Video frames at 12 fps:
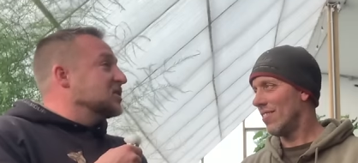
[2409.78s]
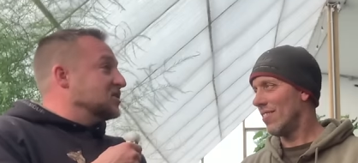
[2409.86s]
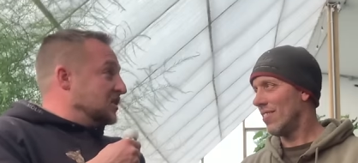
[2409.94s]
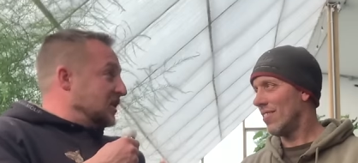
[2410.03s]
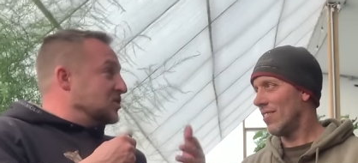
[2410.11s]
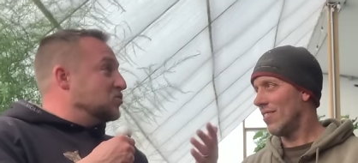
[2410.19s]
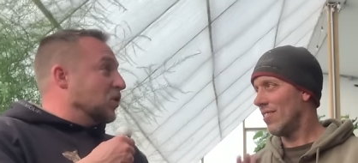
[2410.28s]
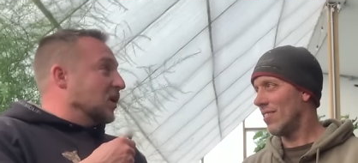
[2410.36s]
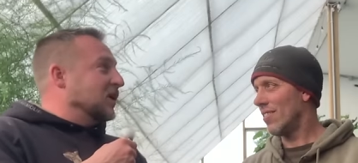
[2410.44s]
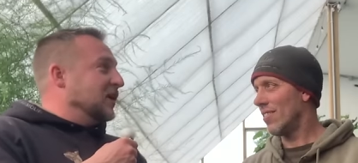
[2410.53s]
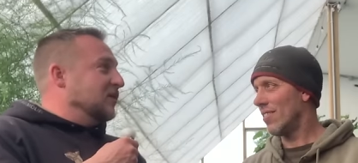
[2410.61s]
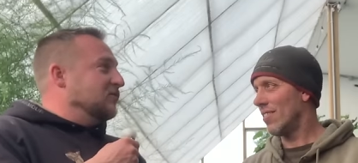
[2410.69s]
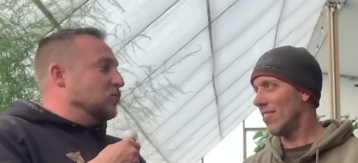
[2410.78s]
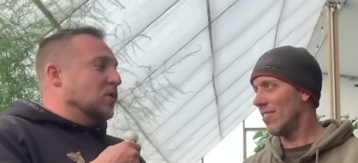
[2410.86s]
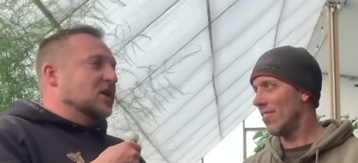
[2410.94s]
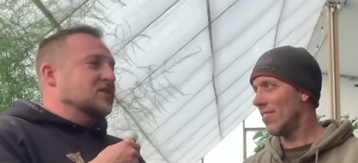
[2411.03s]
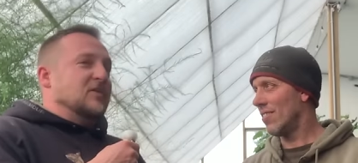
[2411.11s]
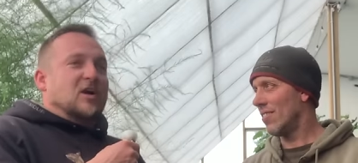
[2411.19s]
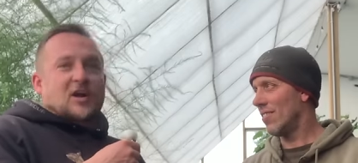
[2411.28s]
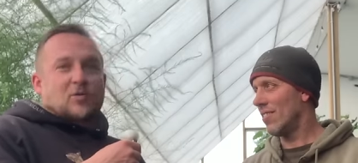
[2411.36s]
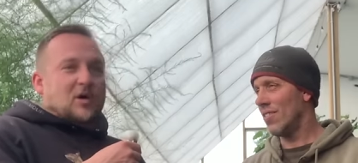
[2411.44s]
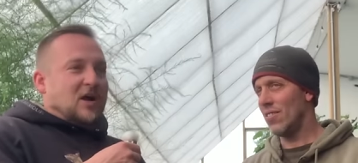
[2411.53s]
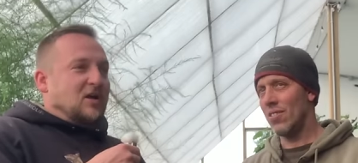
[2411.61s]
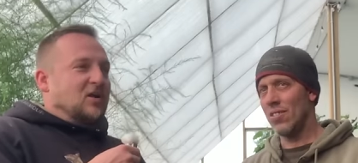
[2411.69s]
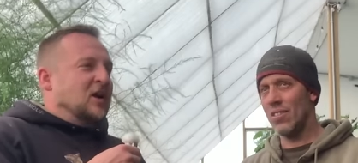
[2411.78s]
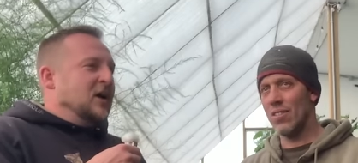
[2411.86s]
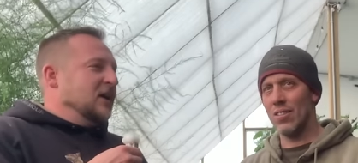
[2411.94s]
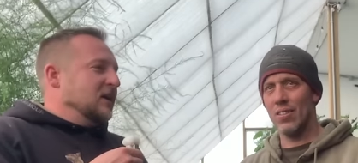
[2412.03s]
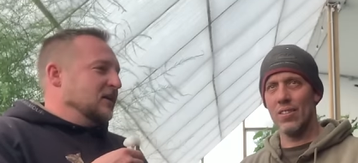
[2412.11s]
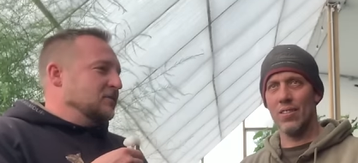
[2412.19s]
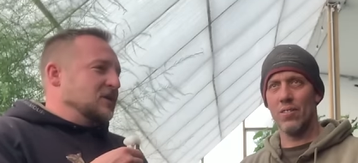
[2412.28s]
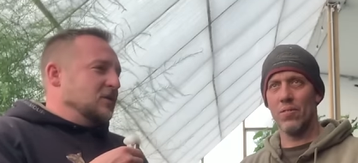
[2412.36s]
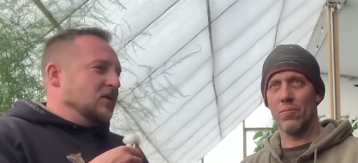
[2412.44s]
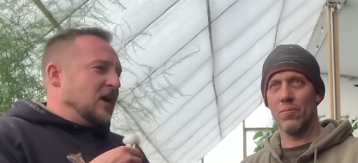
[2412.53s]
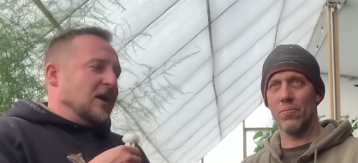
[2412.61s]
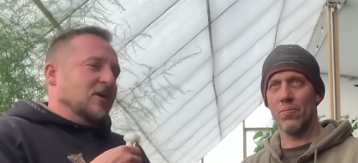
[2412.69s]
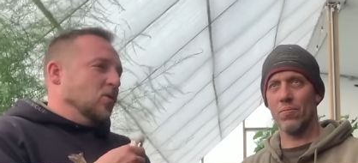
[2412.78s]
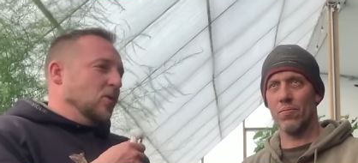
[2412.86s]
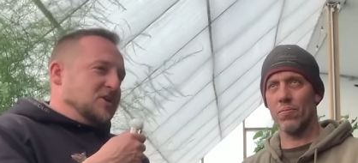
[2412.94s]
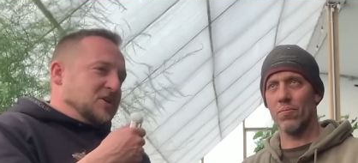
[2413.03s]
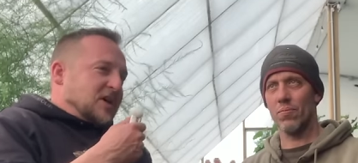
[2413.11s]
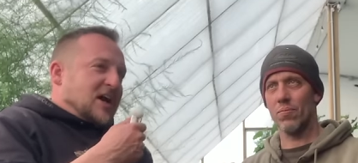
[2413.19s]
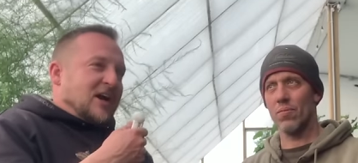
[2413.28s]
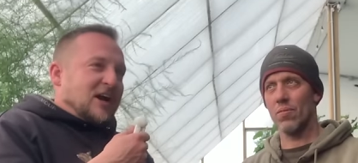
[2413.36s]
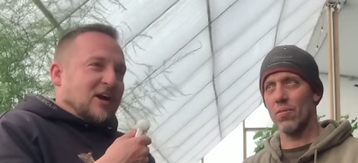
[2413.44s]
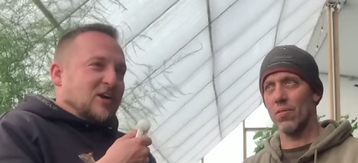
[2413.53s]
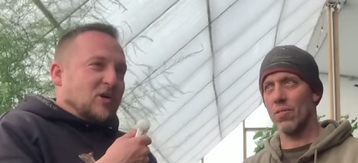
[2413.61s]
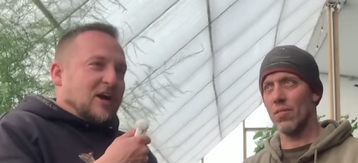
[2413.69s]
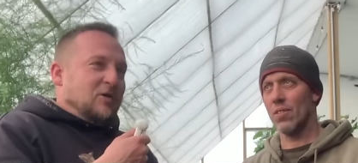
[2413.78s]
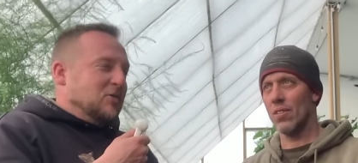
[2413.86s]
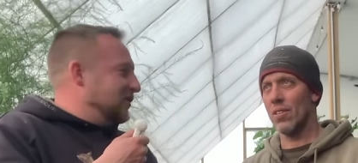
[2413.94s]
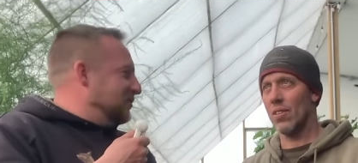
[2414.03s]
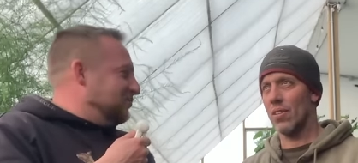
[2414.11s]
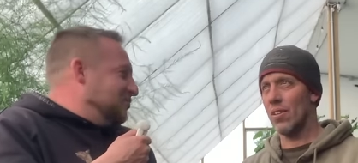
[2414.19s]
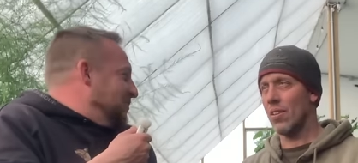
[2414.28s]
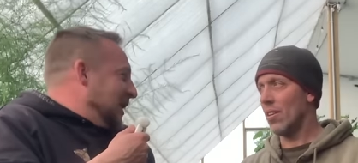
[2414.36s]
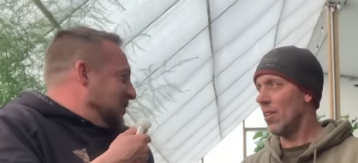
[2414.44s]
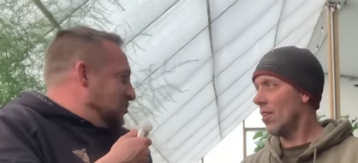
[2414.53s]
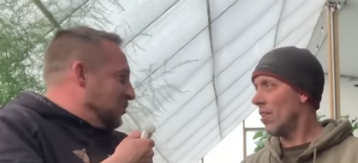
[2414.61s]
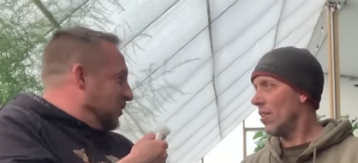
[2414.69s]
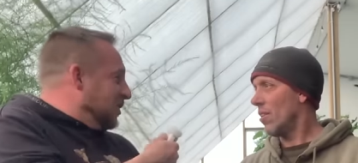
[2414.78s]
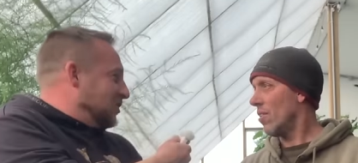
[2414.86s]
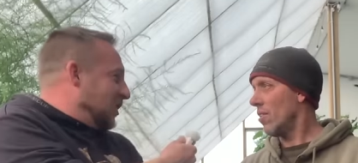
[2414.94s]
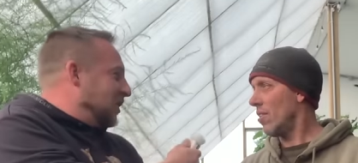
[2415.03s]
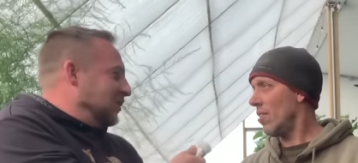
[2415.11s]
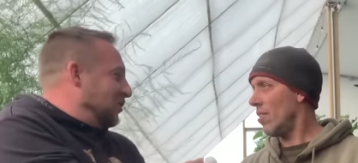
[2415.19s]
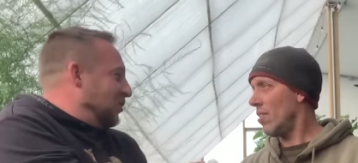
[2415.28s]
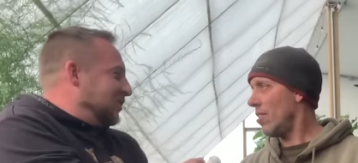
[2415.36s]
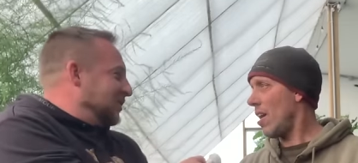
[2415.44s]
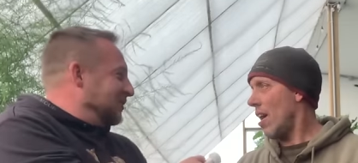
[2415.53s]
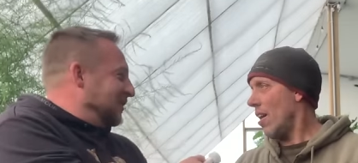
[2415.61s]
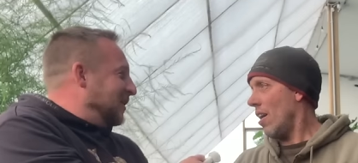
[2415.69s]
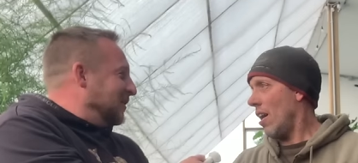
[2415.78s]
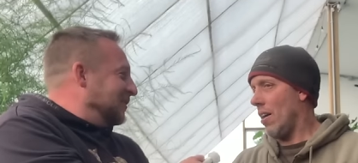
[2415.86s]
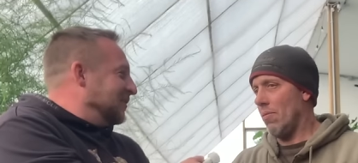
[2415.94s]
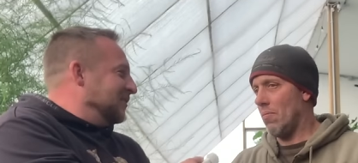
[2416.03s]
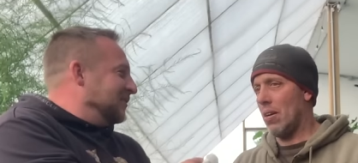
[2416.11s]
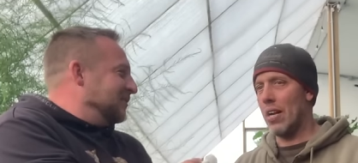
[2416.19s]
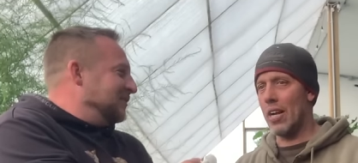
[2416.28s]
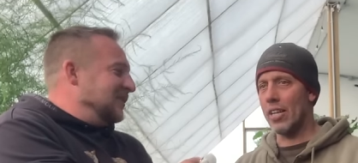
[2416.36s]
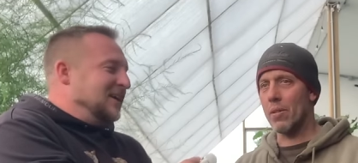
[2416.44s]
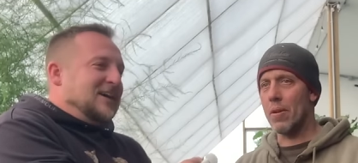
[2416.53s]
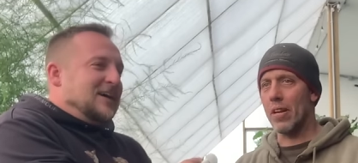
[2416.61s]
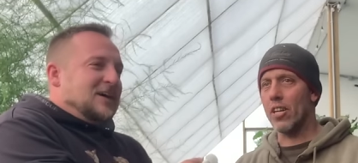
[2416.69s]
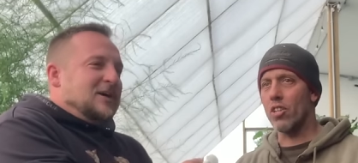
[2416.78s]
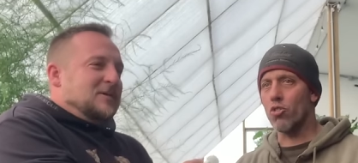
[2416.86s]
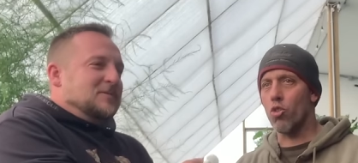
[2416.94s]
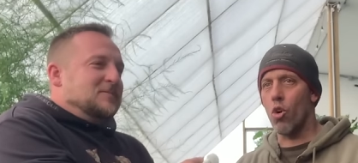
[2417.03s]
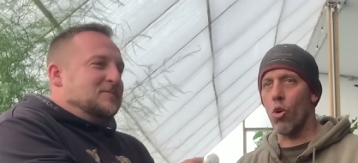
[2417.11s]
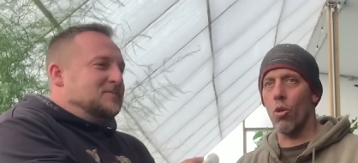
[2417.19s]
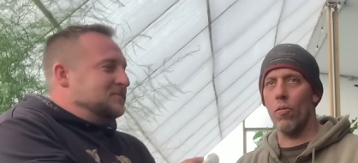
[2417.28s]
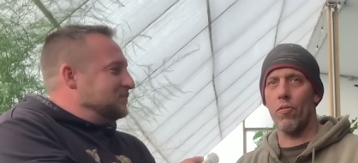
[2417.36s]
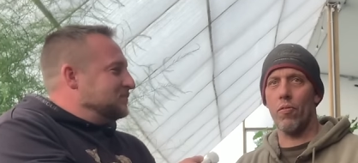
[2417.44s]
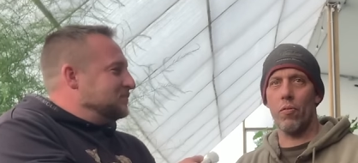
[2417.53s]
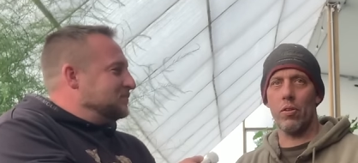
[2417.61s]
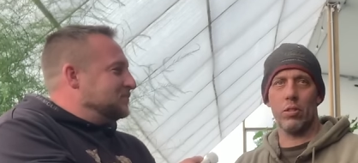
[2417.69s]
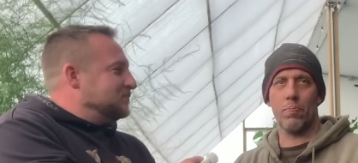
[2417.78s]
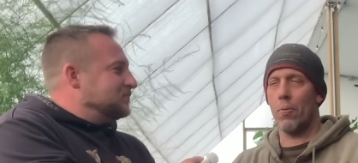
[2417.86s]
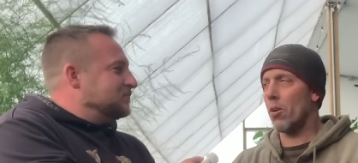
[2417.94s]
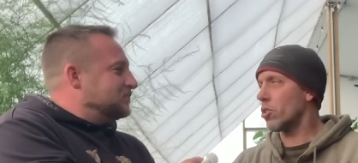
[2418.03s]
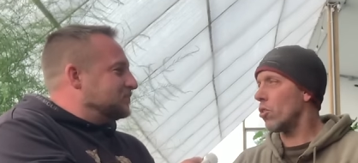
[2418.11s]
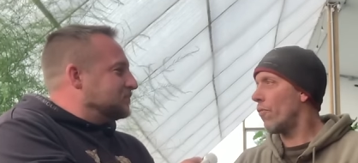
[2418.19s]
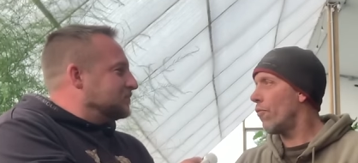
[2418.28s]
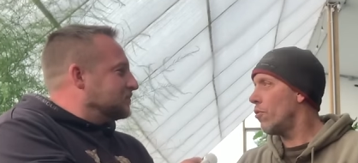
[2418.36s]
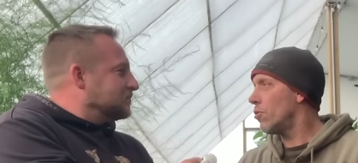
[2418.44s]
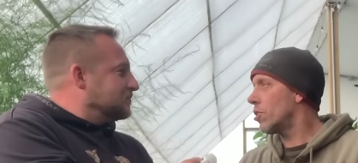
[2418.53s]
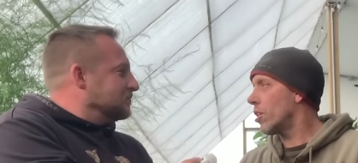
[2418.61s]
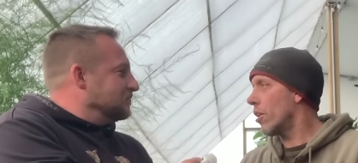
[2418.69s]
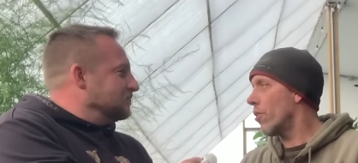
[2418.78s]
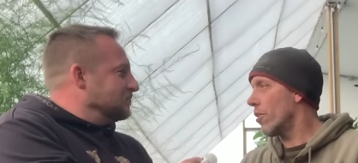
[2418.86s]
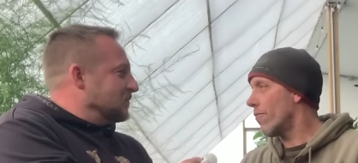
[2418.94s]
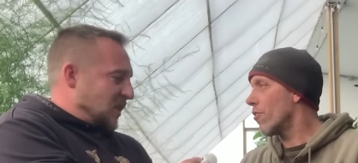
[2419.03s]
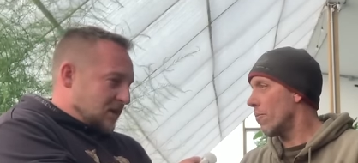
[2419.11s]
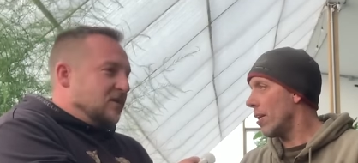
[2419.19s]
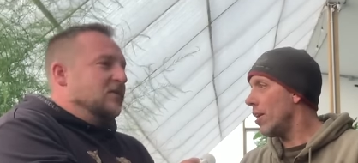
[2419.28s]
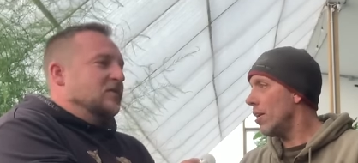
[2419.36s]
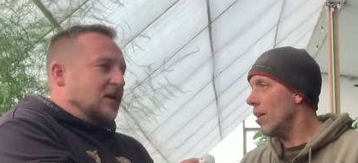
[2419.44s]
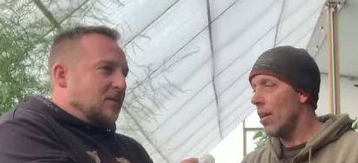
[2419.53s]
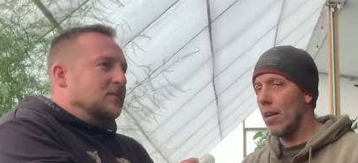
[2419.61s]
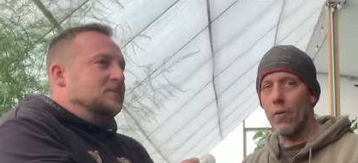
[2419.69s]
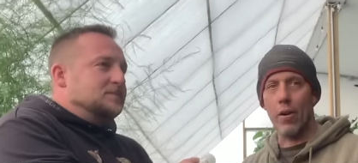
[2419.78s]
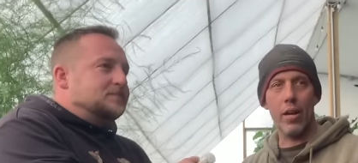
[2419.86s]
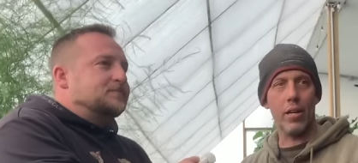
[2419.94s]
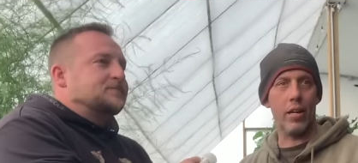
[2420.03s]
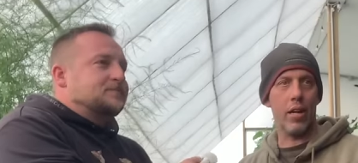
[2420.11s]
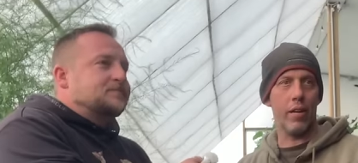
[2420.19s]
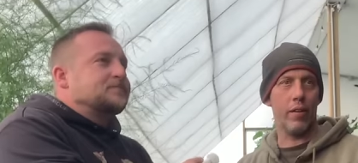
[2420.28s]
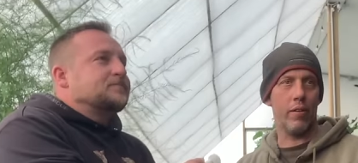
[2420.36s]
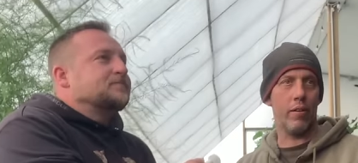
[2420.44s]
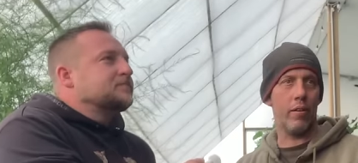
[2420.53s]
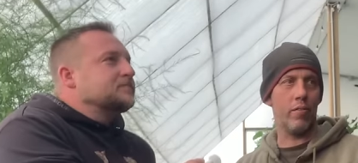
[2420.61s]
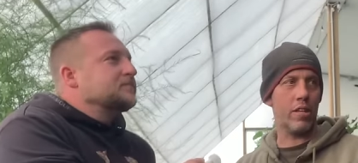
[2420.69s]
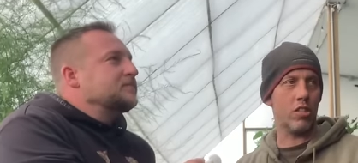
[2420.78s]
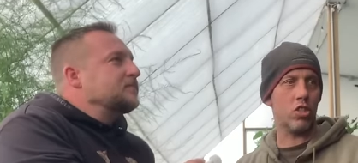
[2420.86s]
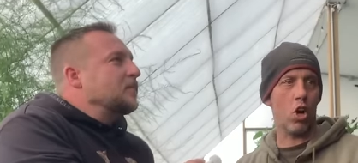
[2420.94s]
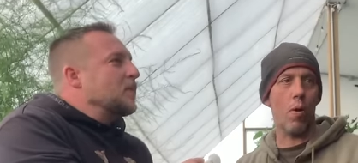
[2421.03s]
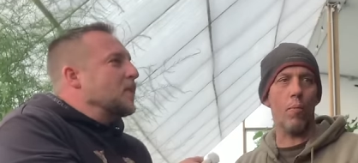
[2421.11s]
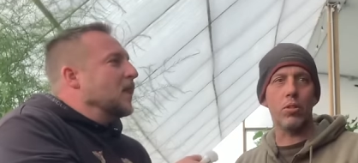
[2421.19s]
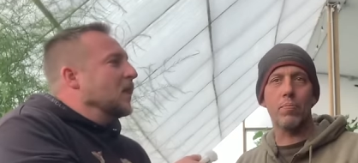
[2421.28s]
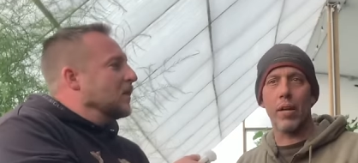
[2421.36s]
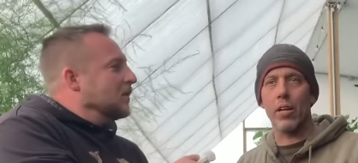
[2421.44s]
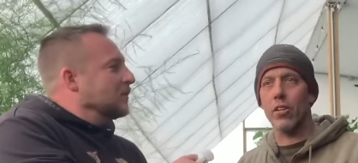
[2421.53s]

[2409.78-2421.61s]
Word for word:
Speaker 1: this, because it does work and it works very well. I don't know, would you kind of agree with that's what we were talking about?
Speaker 2: Yeah, yeah. I, I like to be in control of, of personal food security for me, yeah. Right? And this is almost